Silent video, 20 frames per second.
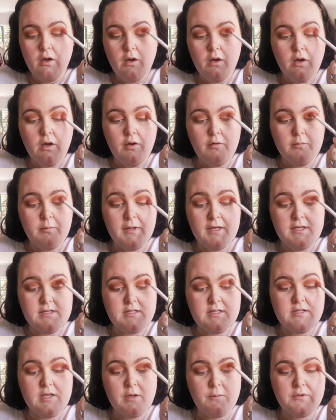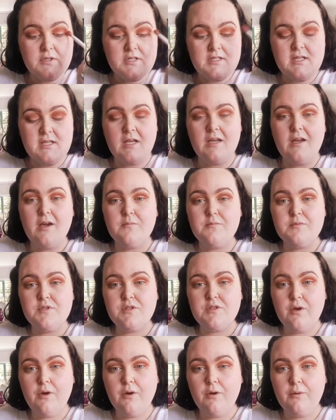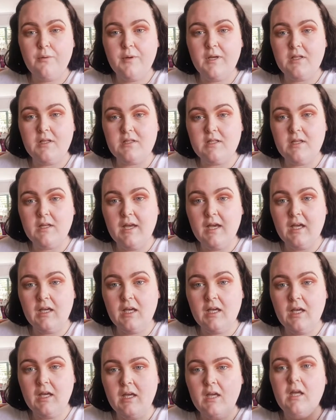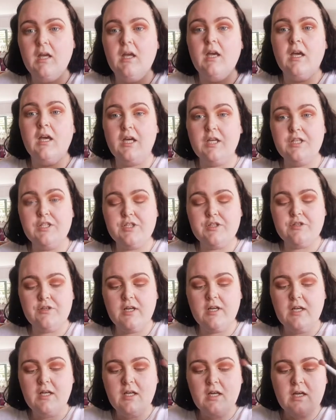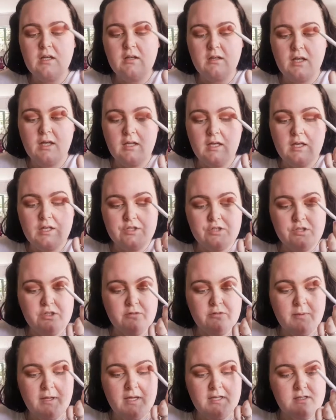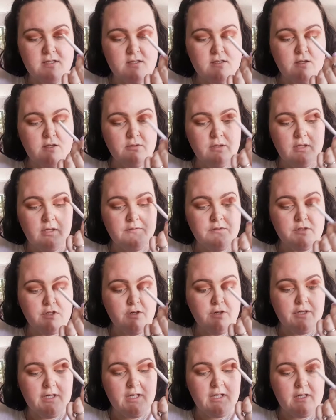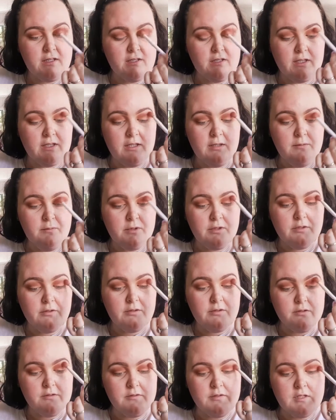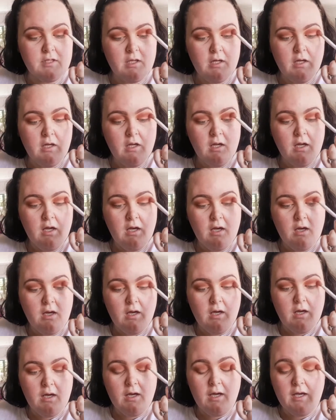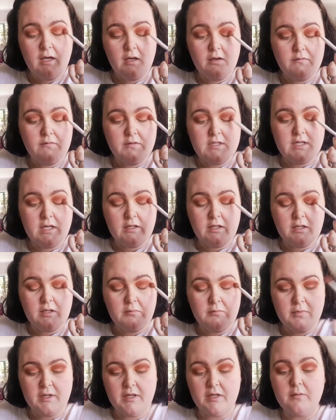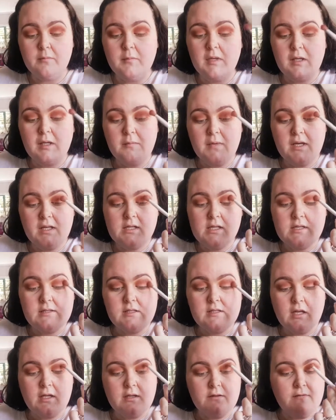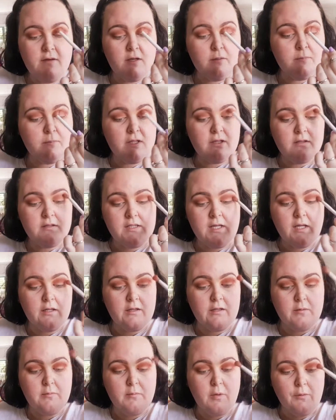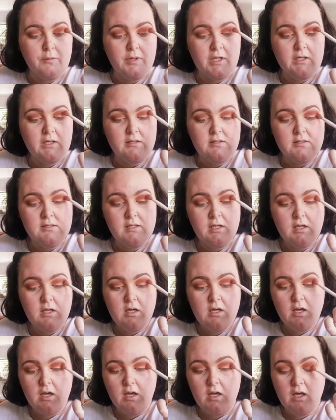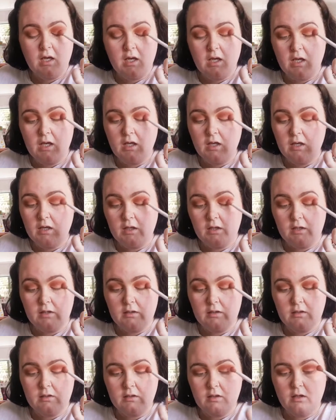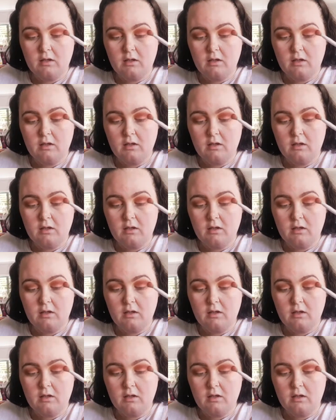of places I want to see. I'm so into like history and like history of places. I'd love to go to Italy because I have Italian blood in me. My dad's side of the family are Italian Maldives, and